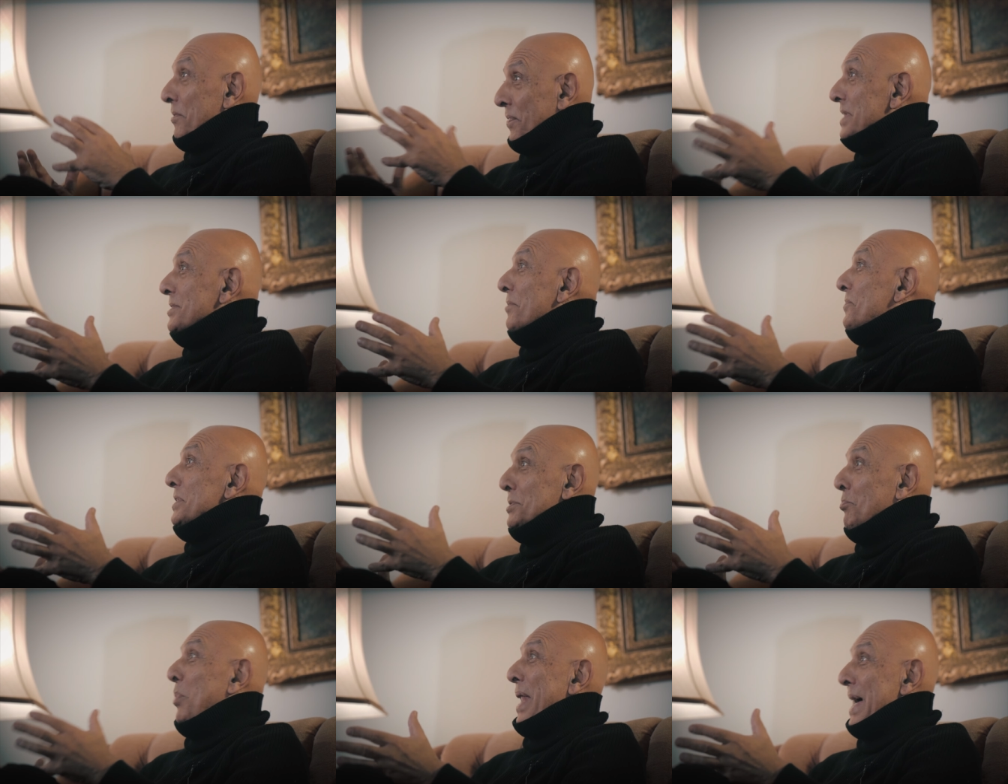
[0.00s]
On the face of
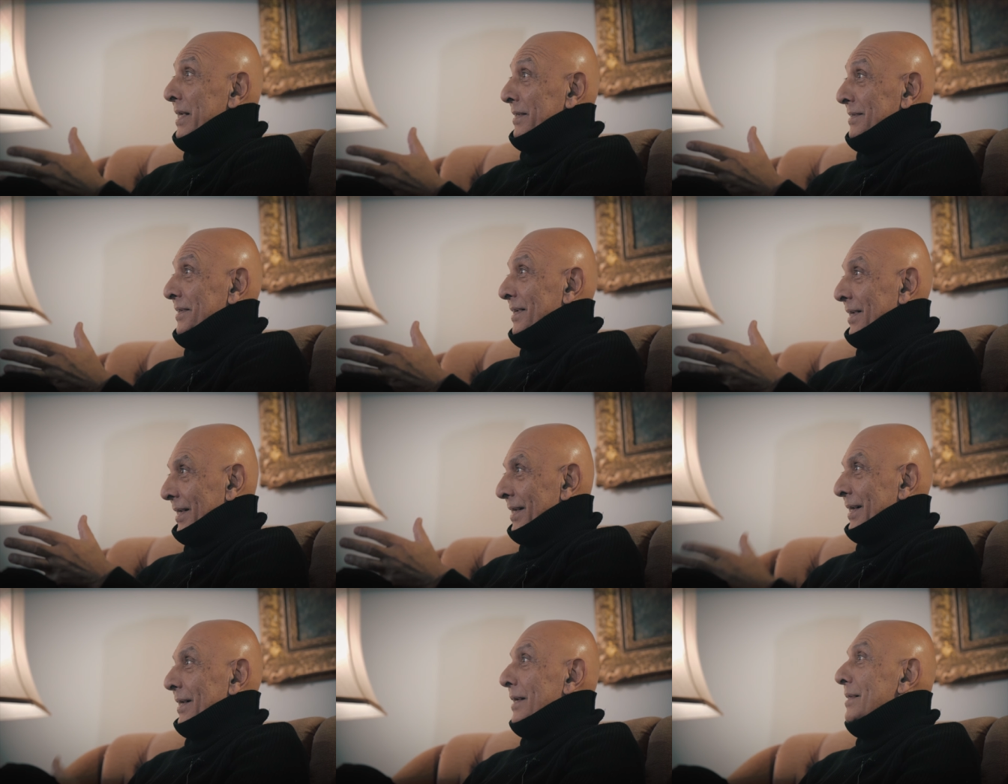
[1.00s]
this planet,
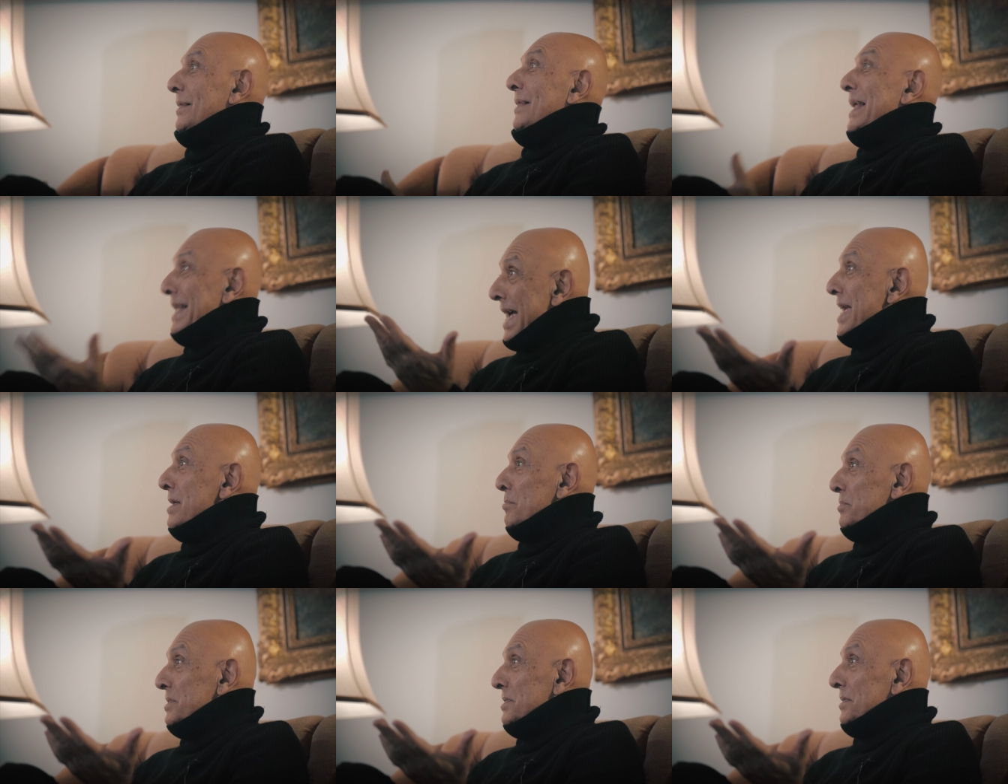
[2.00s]
the
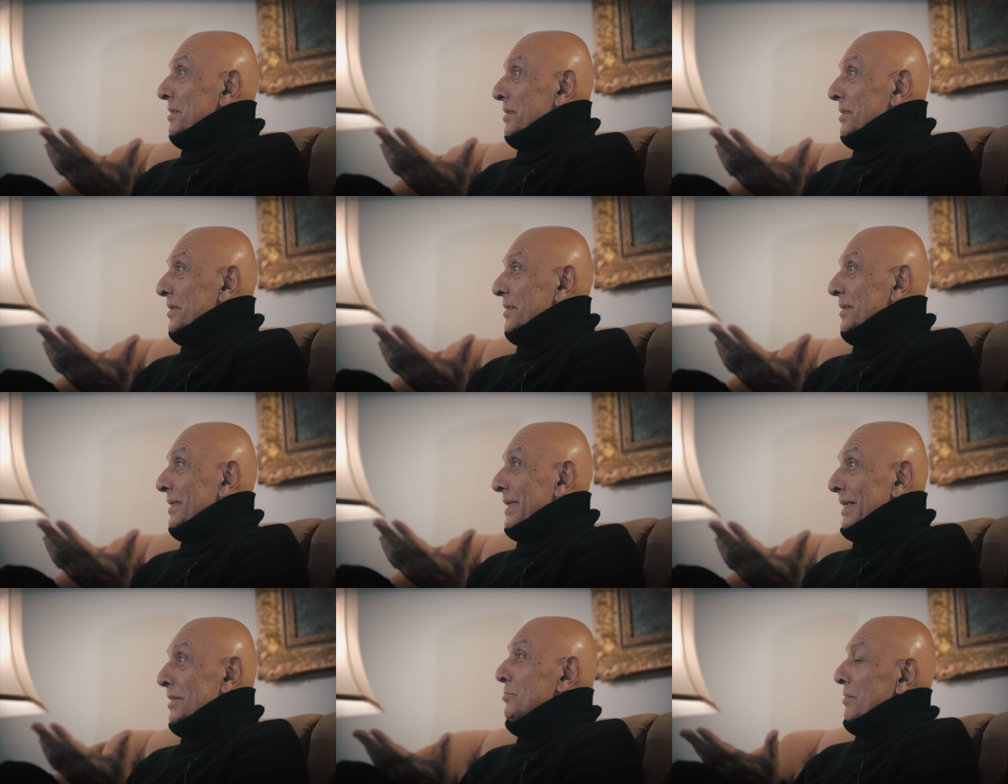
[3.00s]
names.
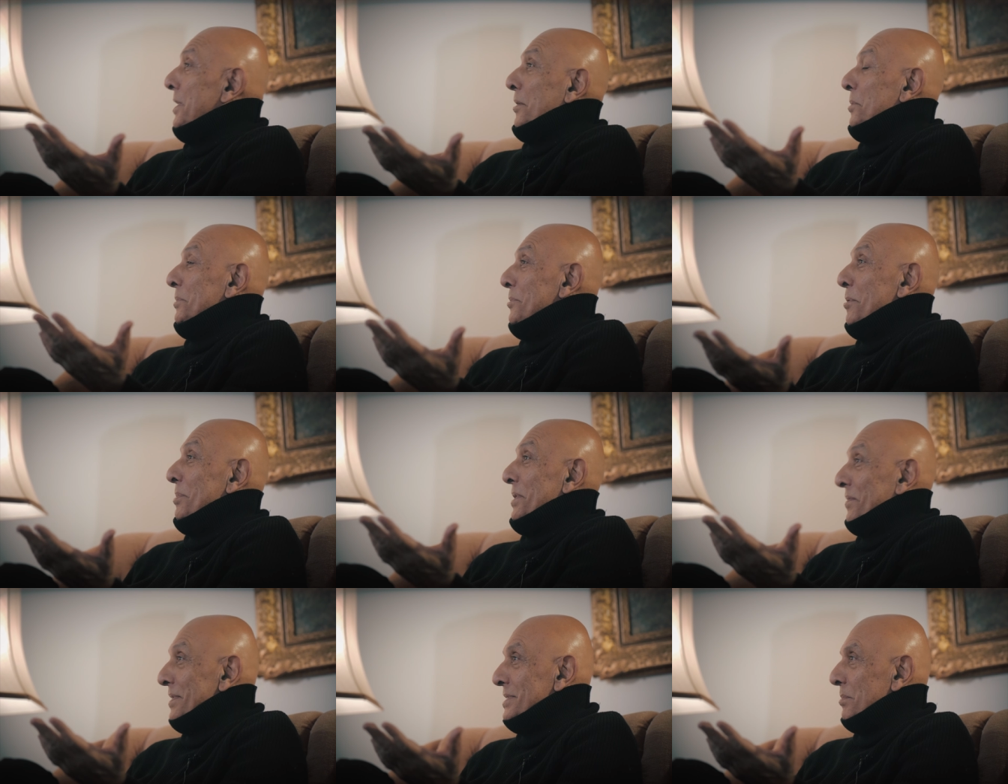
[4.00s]
It's really,
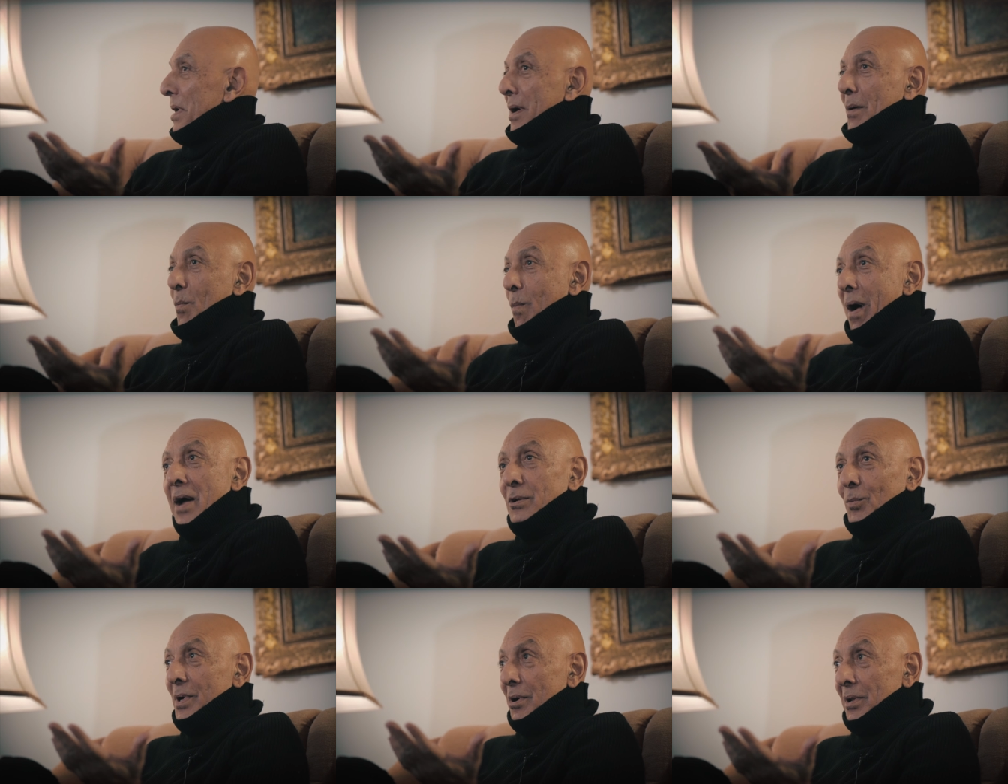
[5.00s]
nobody thinks of, why
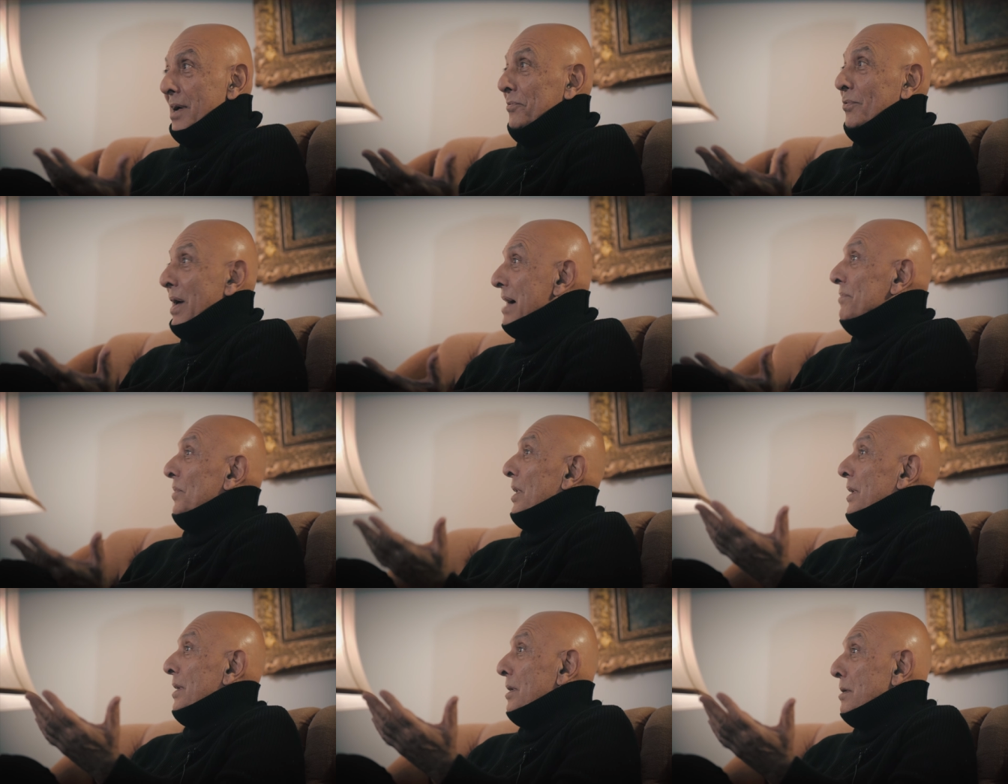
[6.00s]
do we all have to have
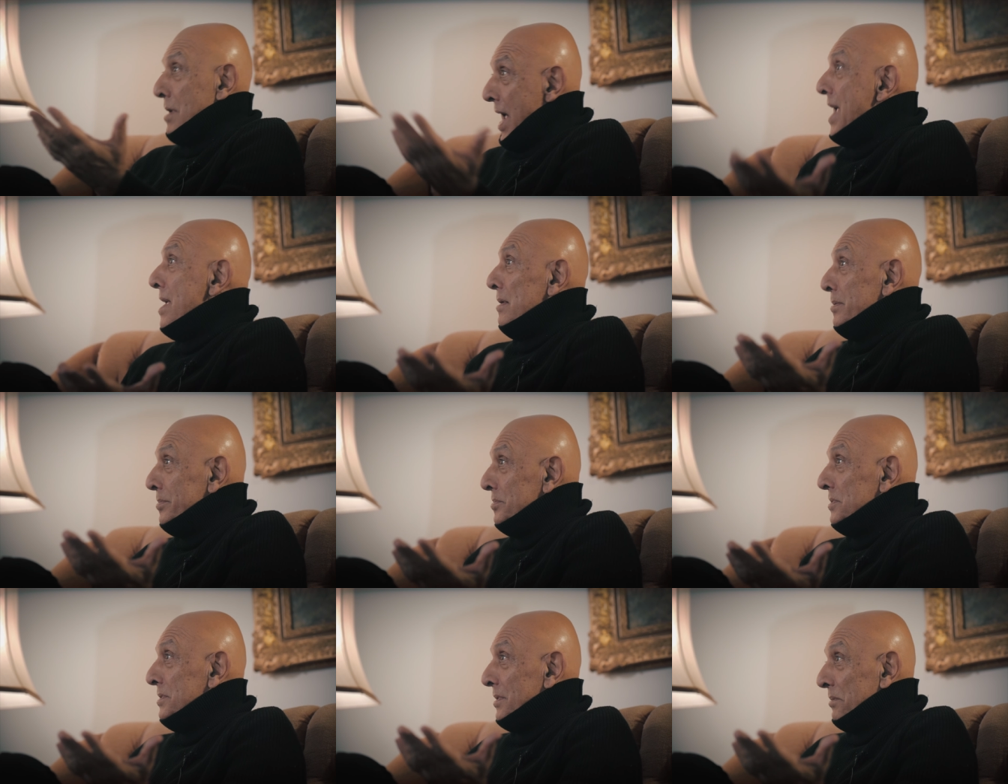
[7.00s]
names?